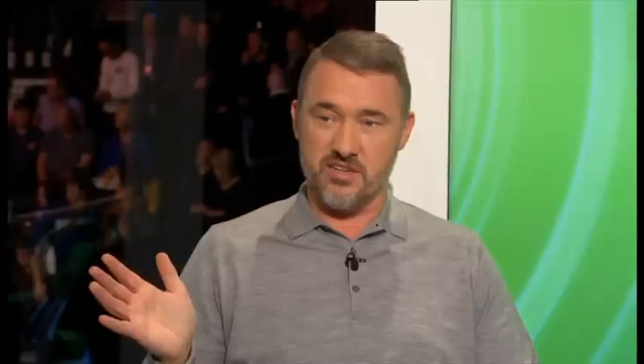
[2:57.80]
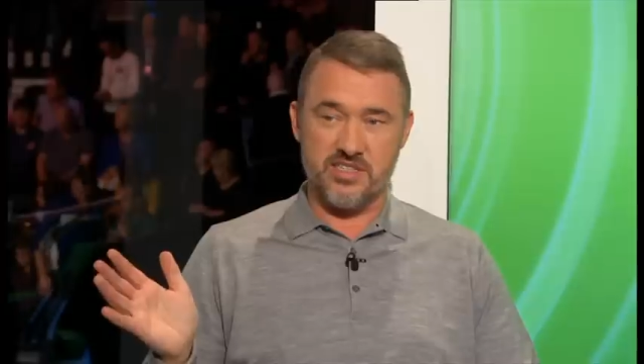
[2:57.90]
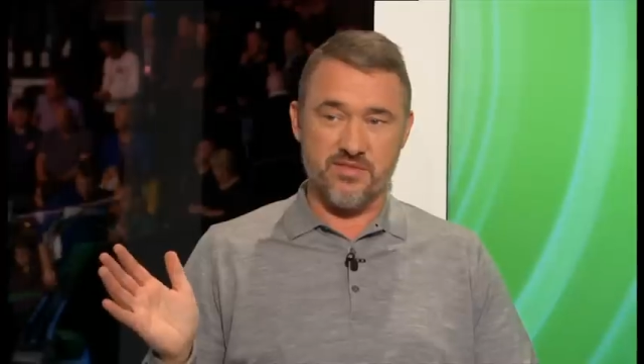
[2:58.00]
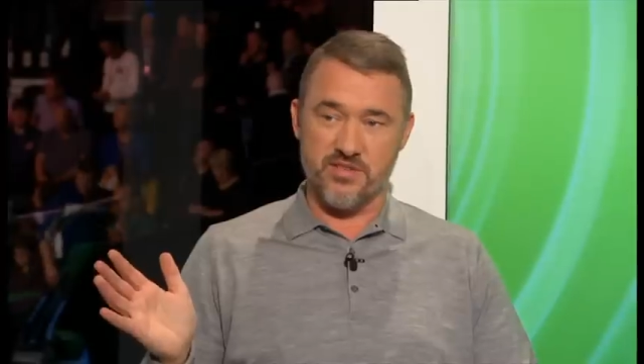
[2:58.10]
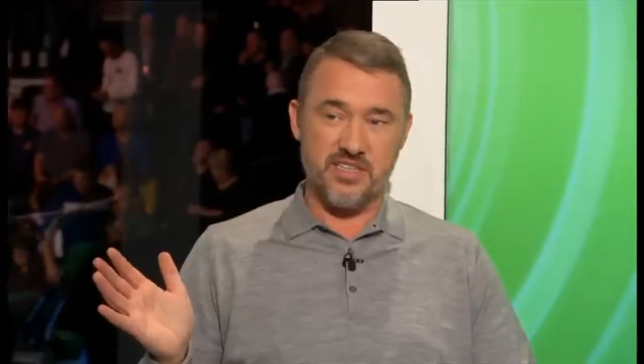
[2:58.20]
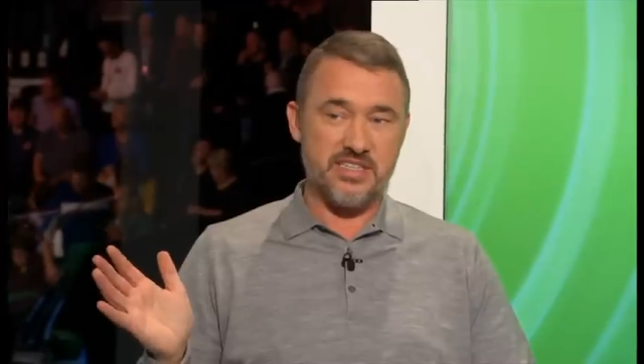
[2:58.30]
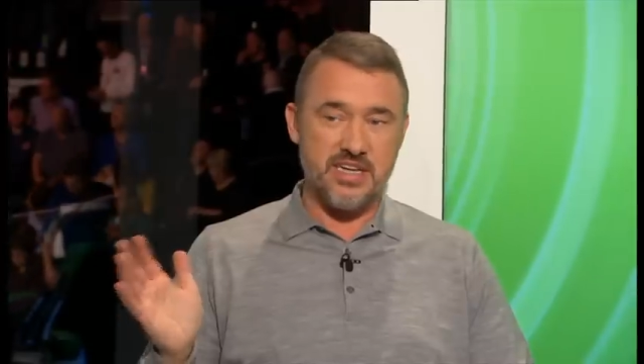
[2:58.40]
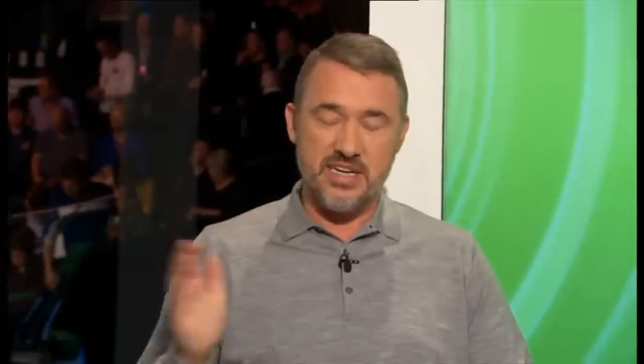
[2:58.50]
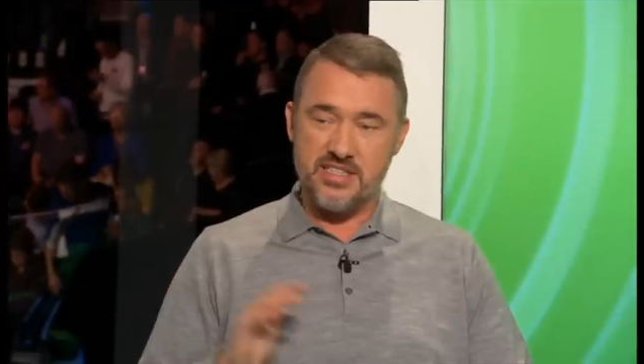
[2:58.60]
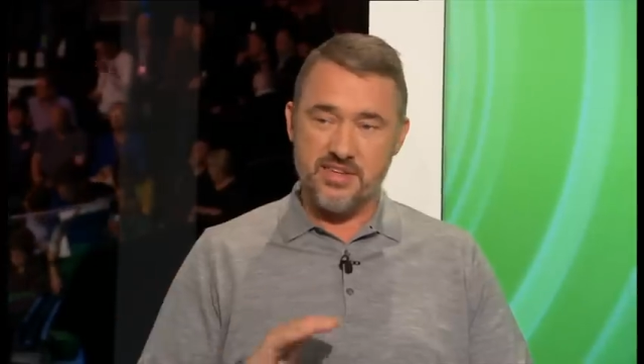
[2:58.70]
different,
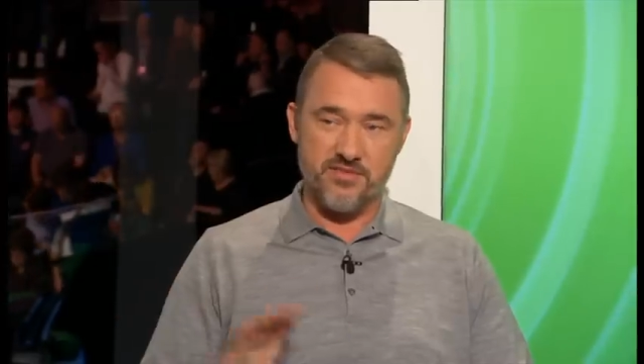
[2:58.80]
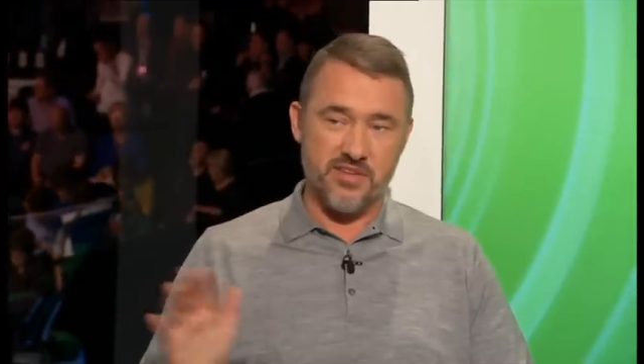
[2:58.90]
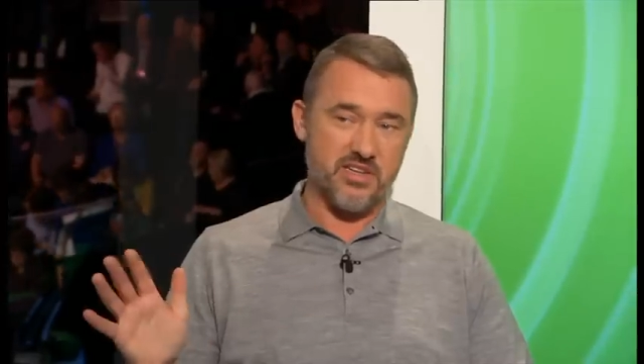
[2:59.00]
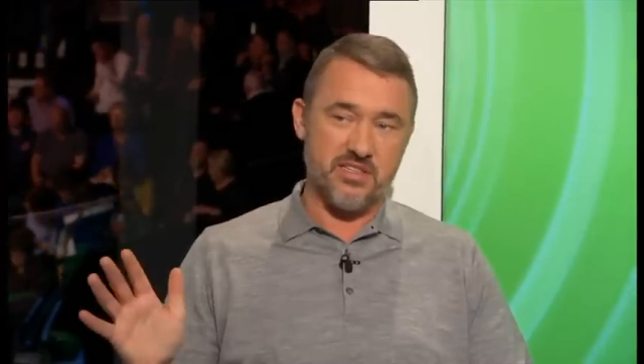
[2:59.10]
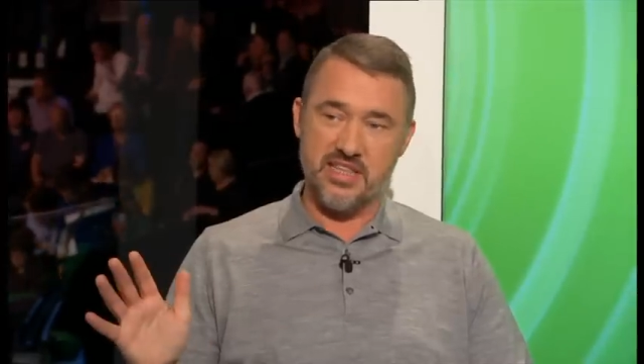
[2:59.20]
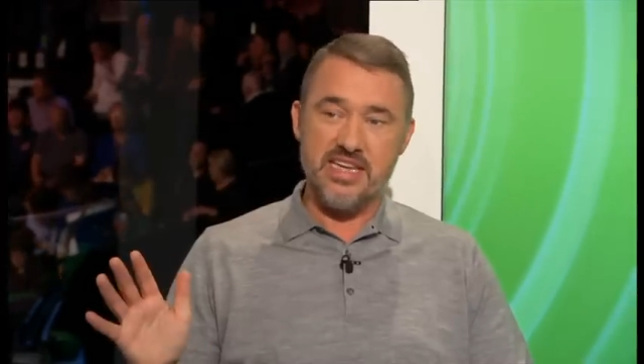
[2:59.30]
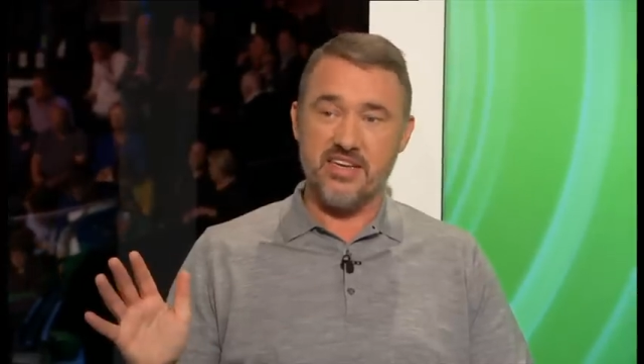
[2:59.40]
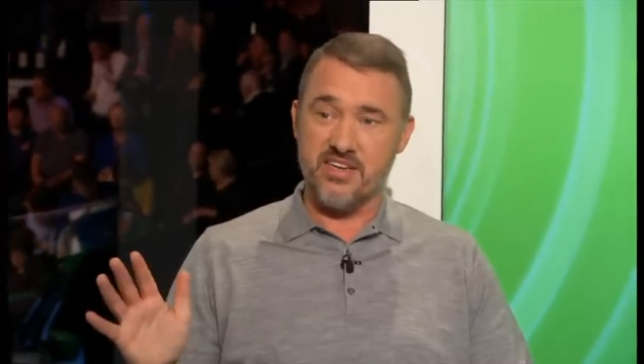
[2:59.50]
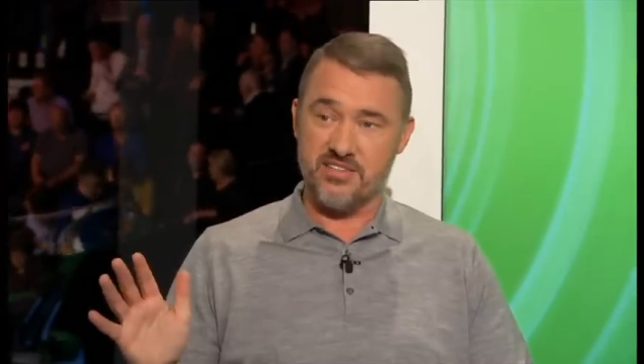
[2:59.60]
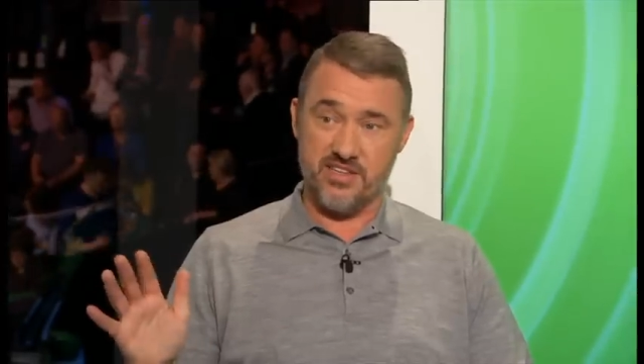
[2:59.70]
in a different
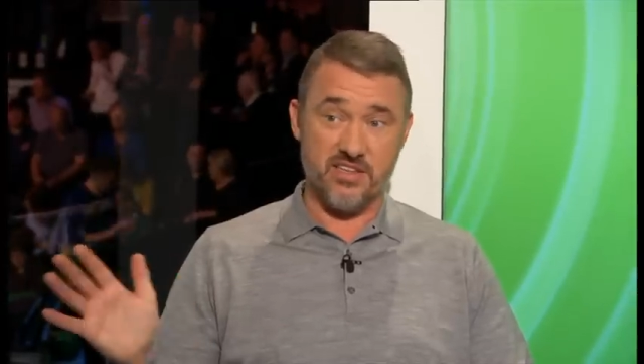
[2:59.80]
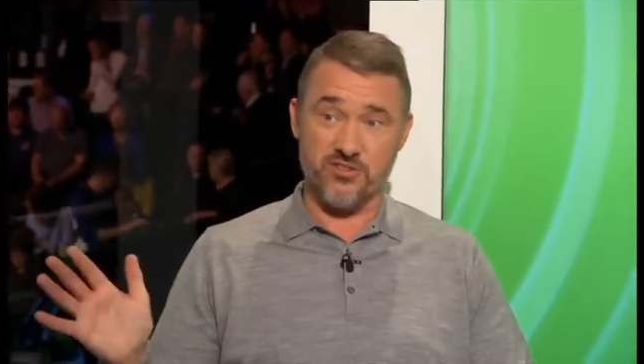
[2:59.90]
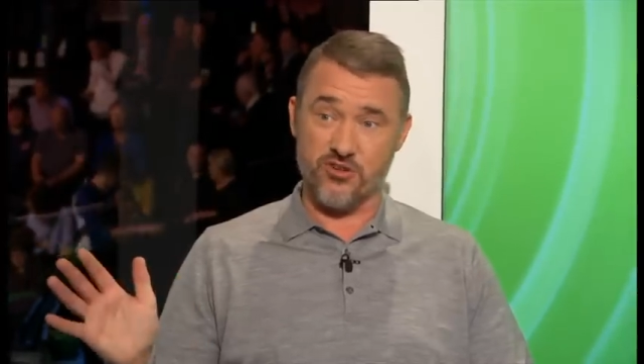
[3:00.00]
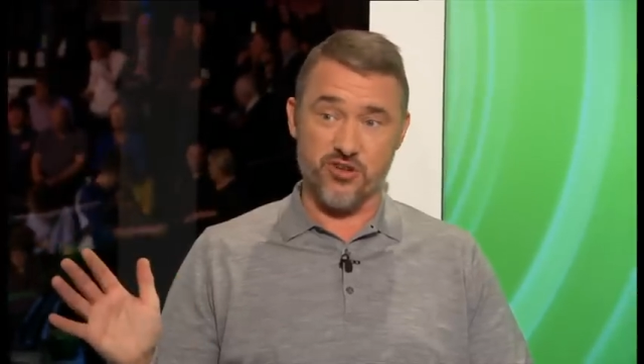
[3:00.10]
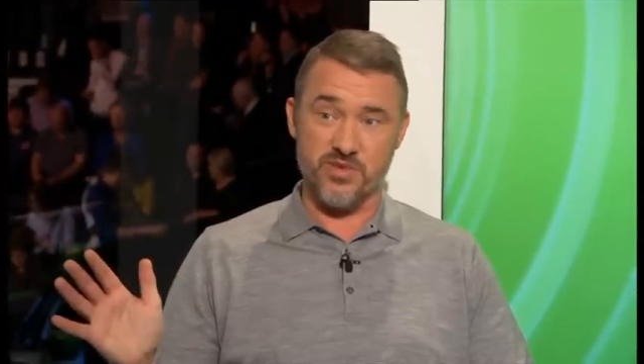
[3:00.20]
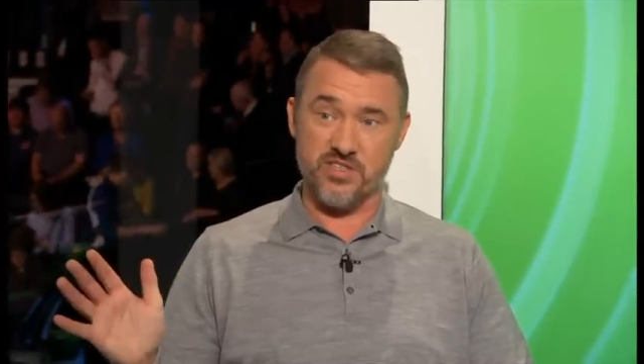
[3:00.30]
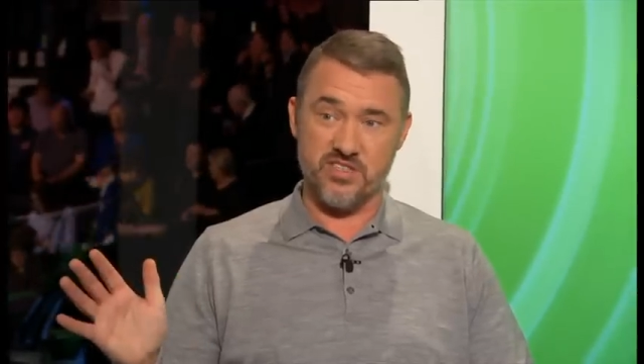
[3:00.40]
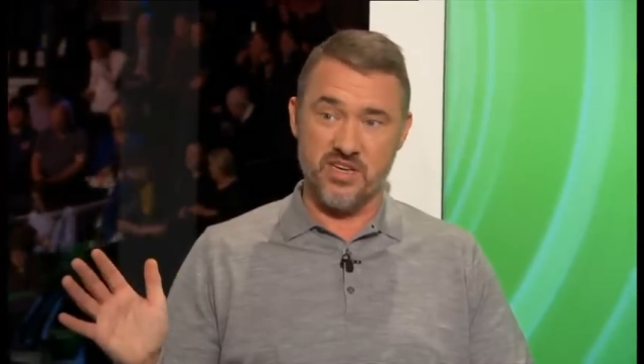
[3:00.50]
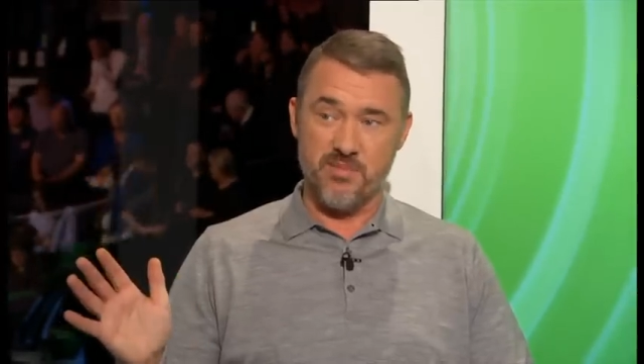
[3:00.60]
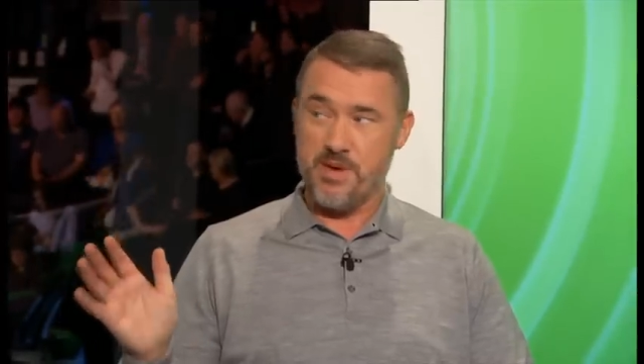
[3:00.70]
league to the other
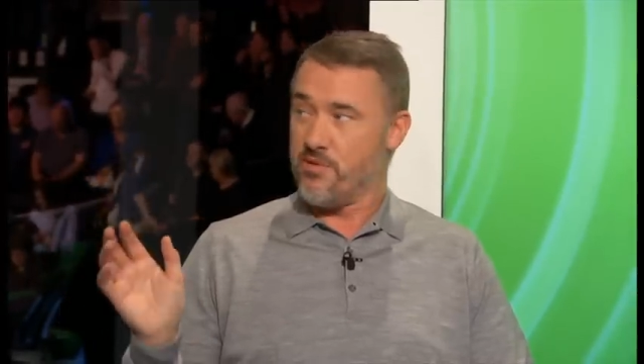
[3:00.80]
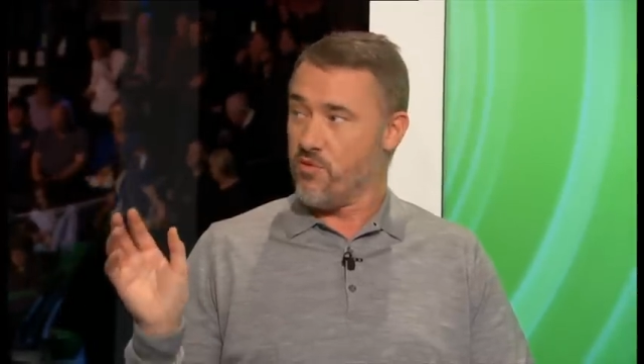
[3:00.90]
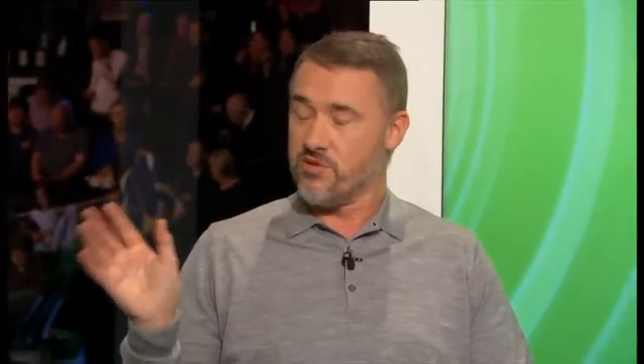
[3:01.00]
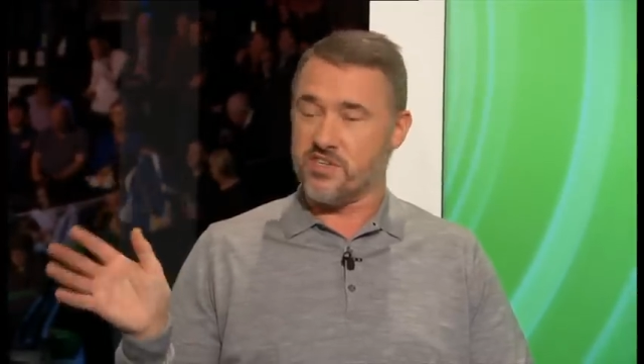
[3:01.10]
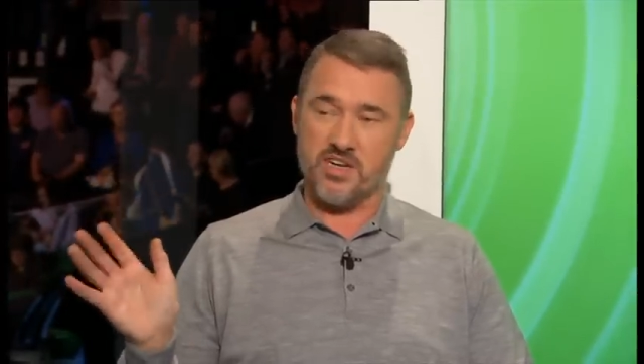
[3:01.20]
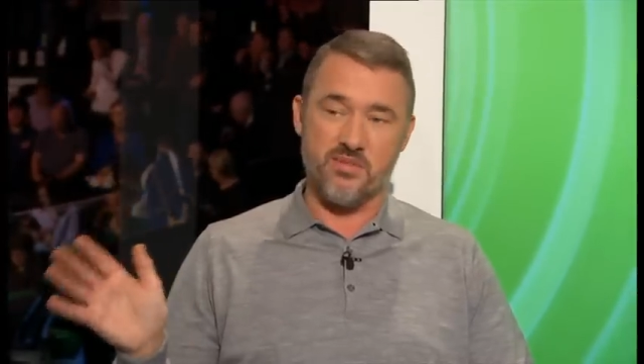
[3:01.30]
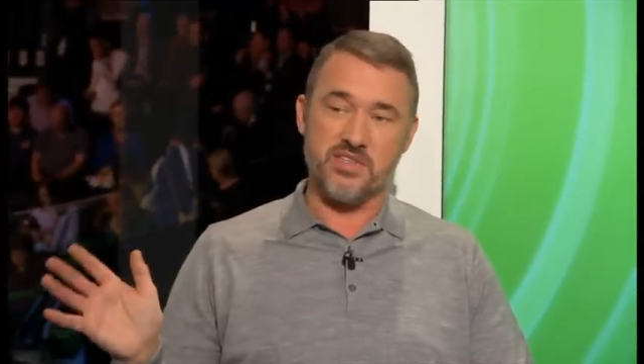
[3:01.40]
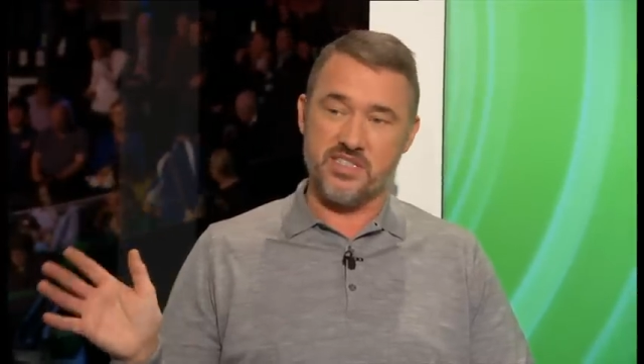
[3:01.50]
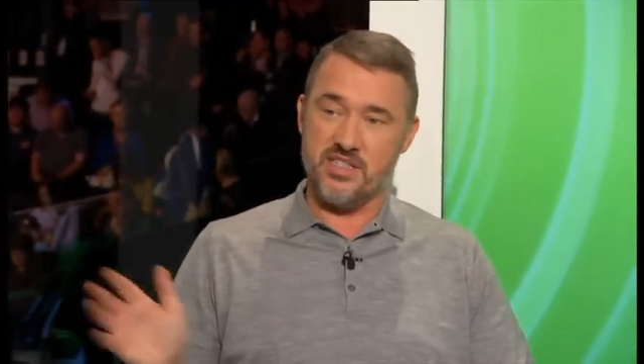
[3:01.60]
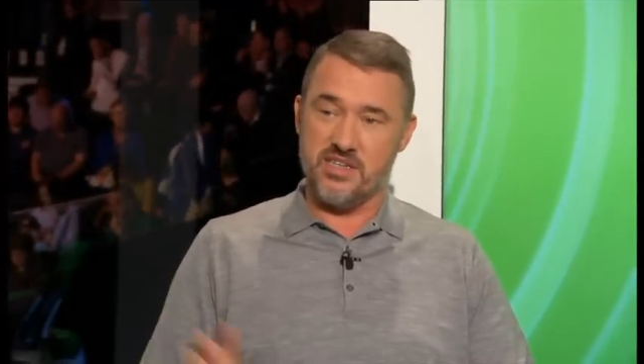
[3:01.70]
tournaments. People want to come
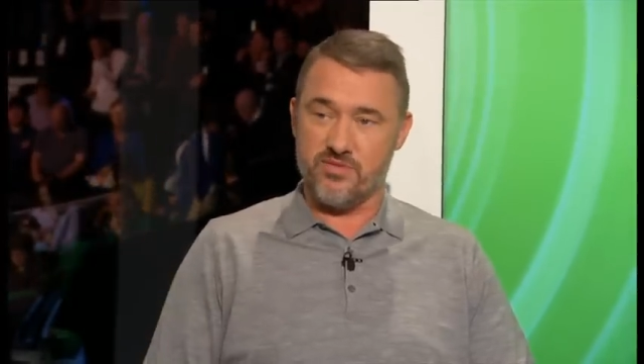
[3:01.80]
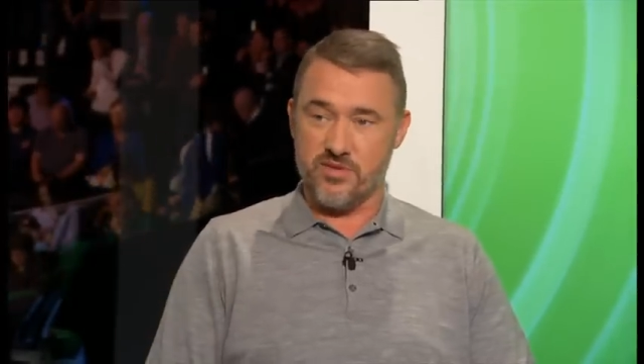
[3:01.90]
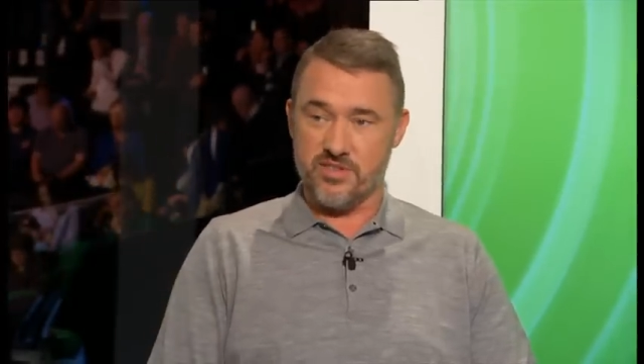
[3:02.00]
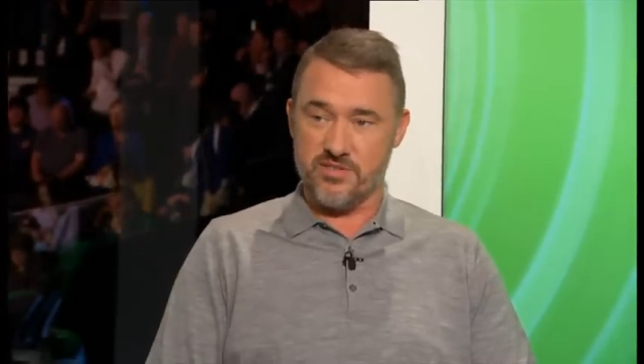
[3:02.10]
and see these ones.